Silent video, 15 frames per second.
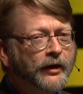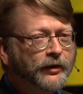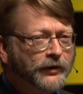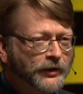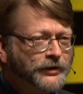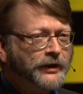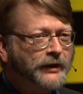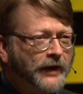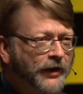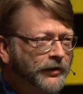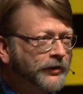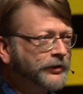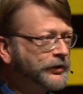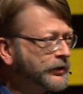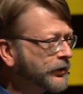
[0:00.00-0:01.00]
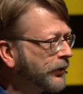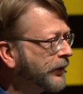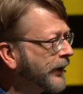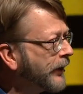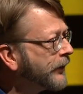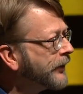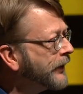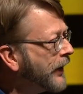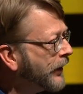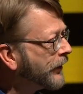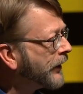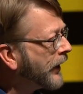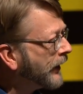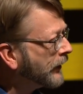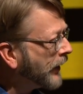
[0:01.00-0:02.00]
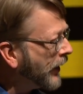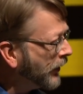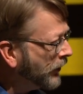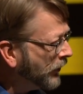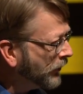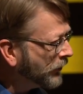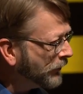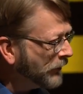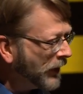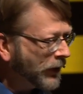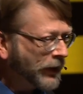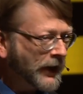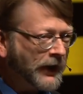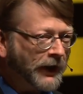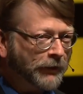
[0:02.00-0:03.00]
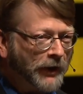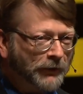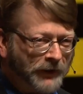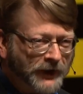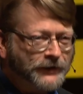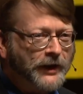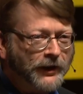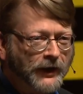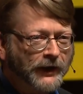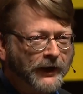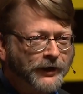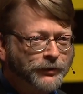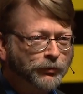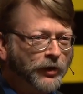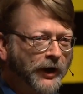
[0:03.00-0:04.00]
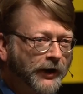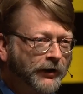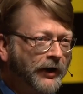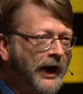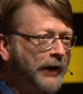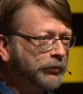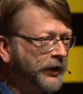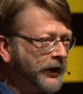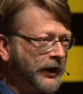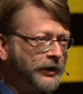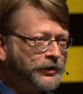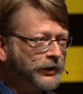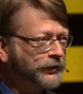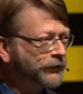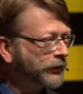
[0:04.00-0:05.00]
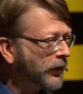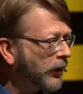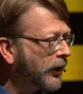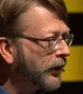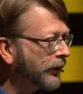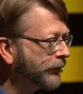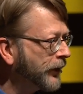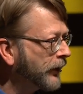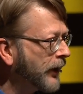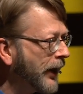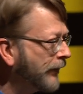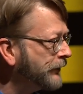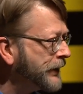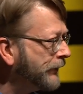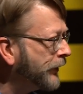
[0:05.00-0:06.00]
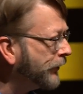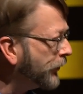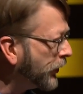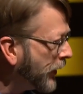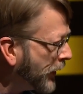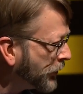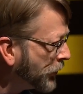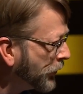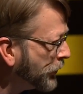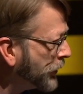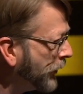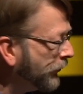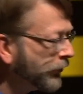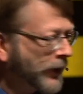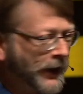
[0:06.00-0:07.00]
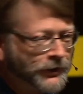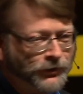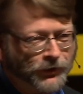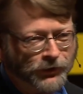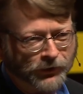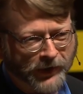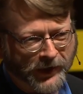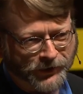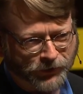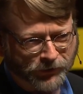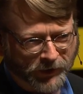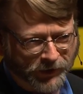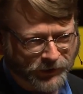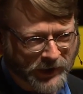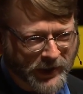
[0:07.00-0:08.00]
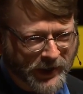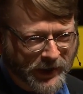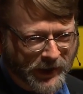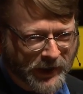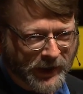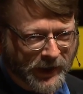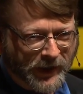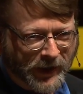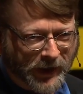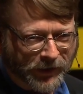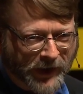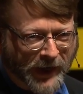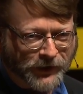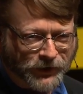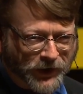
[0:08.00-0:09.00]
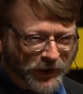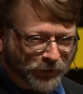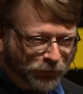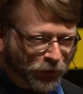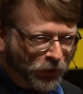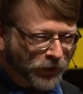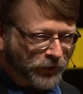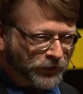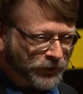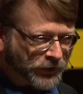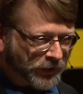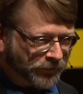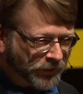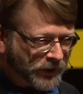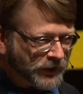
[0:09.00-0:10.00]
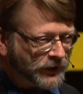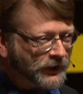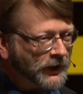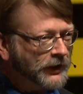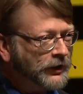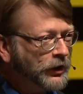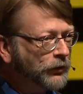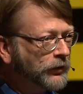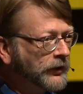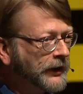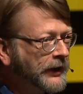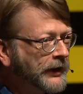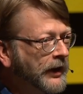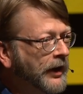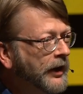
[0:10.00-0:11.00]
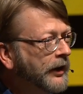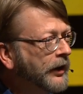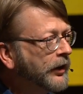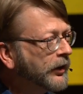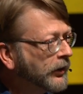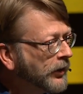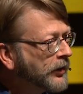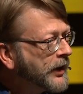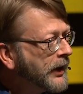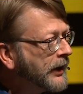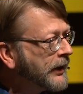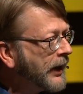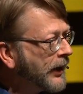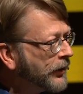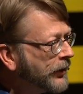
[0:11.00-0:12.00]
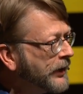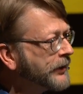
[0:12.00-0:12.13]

there's another story underneath that I'd like you to be thinking about, because I think it has broader applications for all of your lives, even if you're not searching for extraterrestrials. And that's the importance of continually looking at